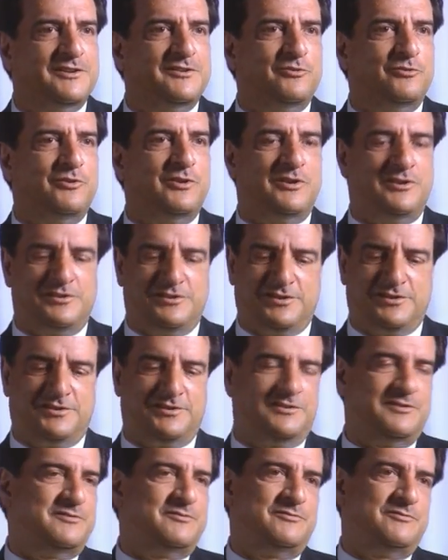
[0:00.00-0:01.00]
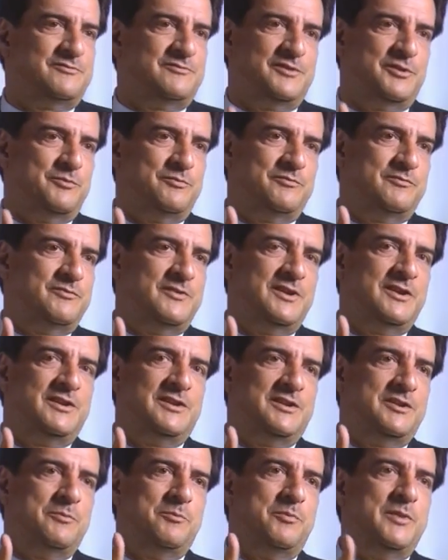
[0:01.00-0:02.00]
We're just
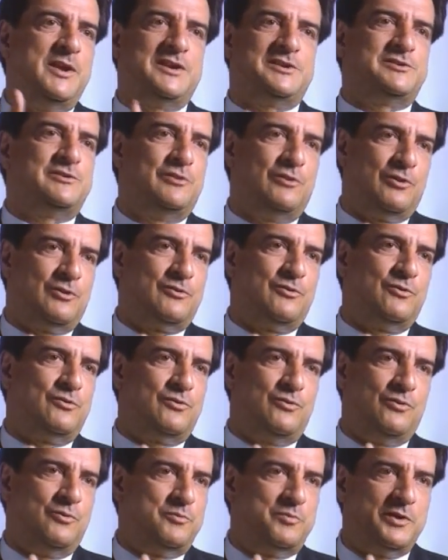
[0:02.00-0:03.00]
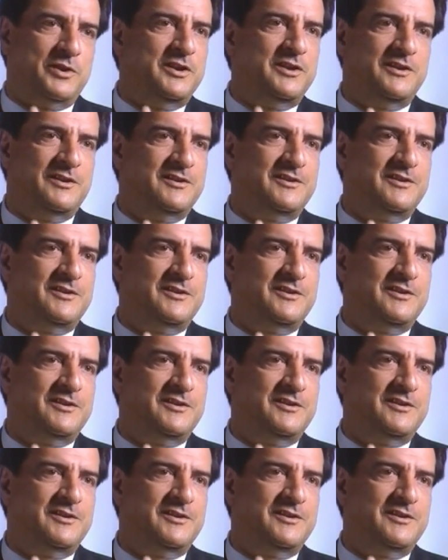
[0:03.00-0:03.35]
the best local company,